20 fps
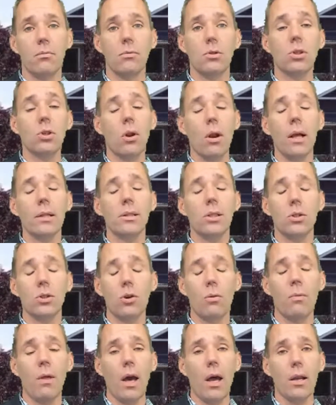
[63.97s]
so let's
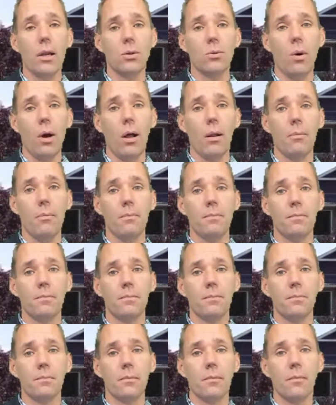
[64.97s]
assume that as well.
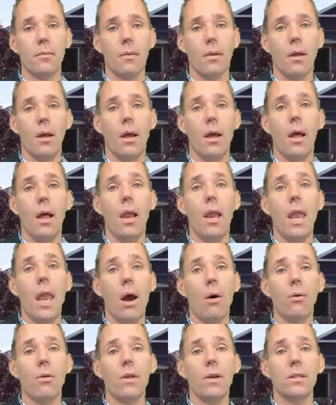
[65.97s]

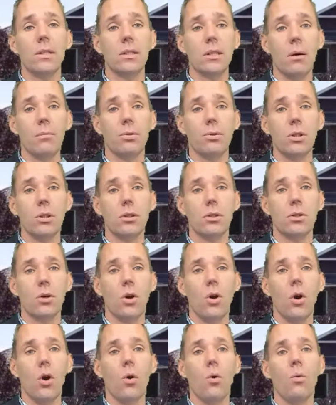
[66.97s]
Now with these assumptions,
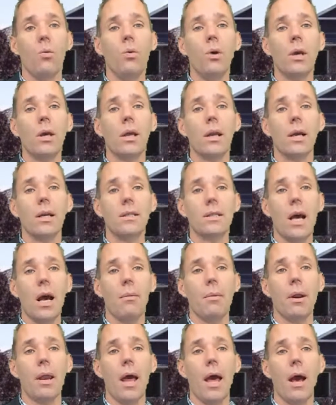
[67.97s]
we can
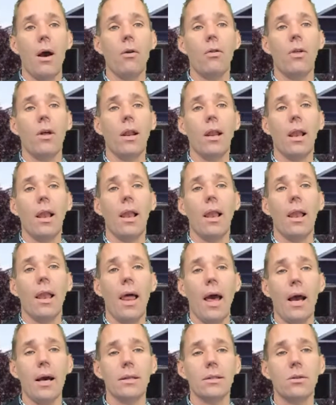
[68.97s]
examine how the
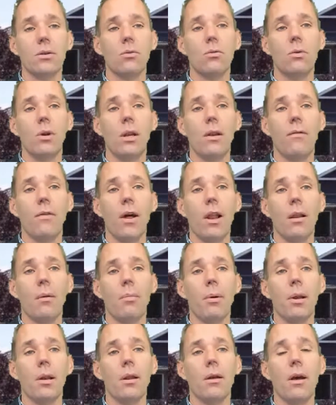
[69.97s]
last
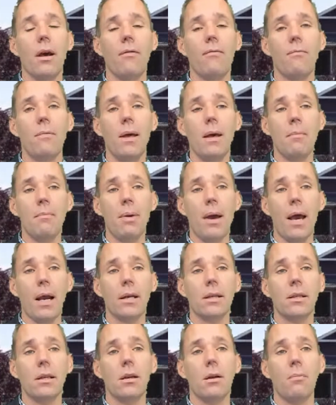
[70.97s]
redevelopment
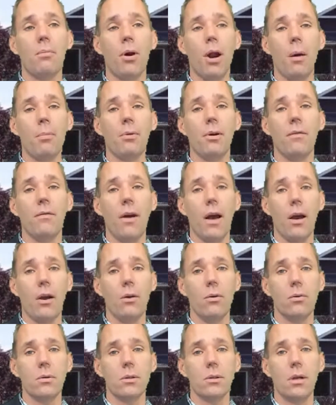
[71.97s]
impacted property
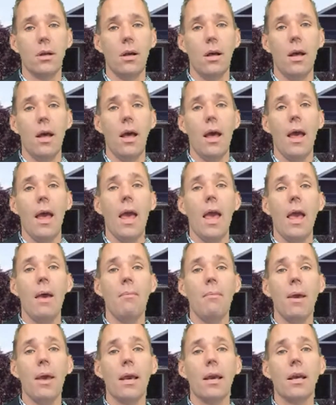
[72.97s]
values
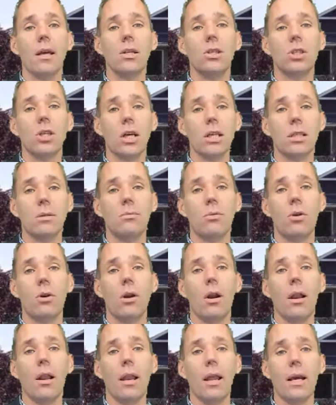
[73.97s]
and make
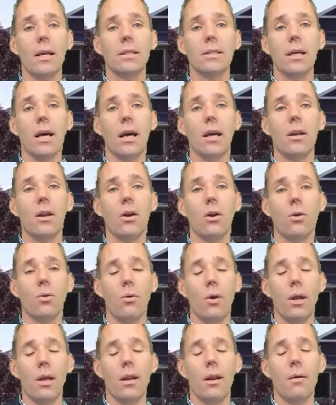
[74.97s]
Chestermere Lakeside
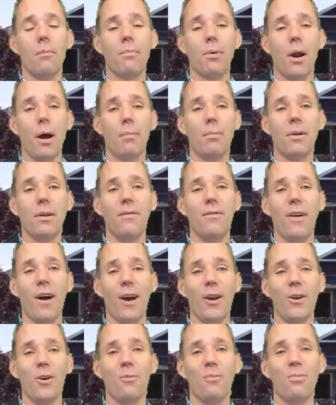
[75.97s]
Green property
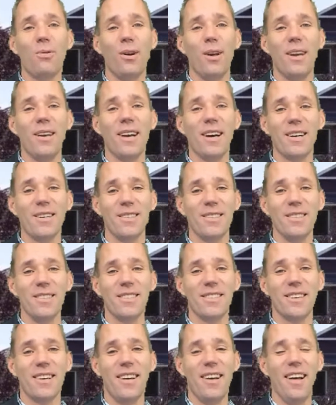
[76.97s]
value
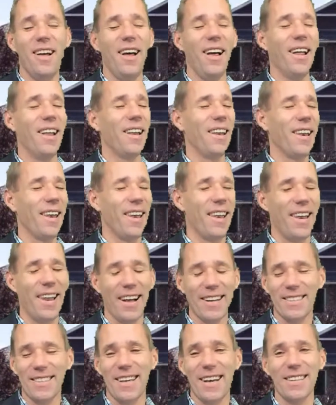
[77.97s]
predictions.
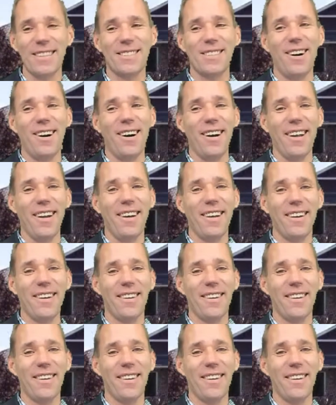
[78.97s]
Let's get started.